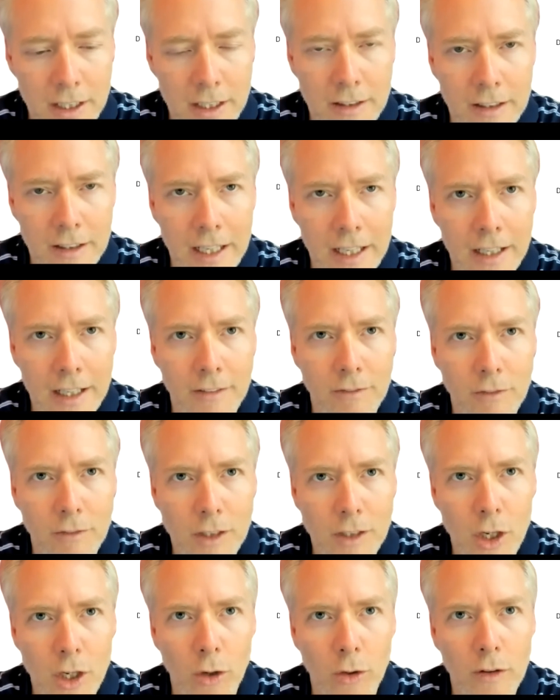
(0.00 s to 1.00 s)
And
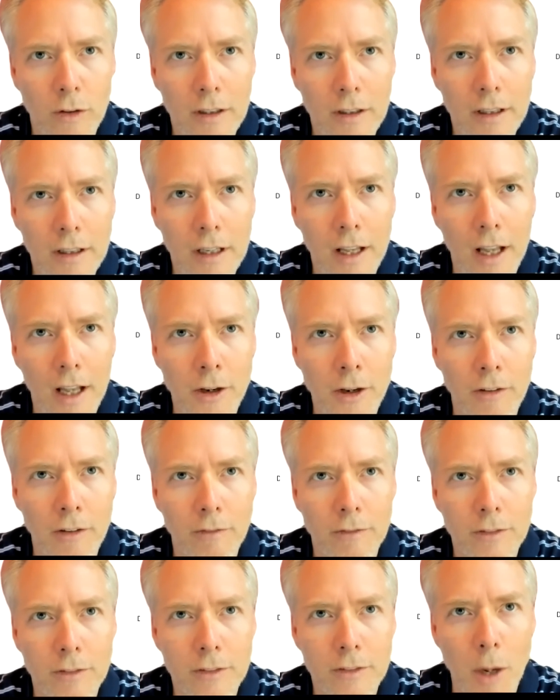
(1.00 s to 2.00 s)
a
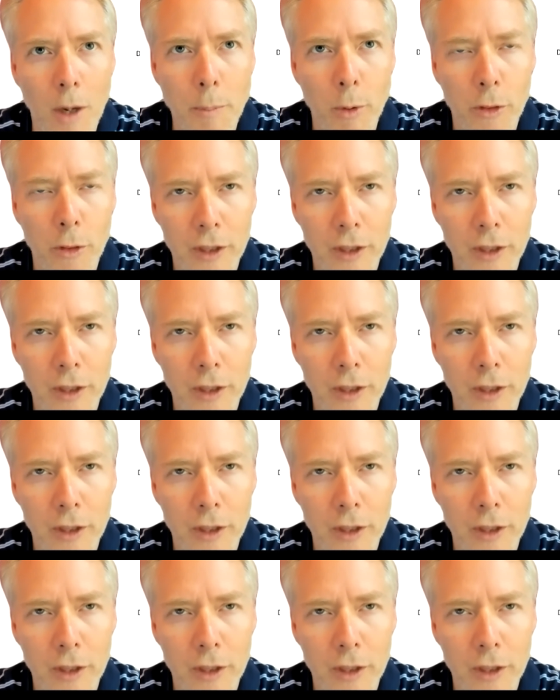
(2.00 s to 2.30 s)
couple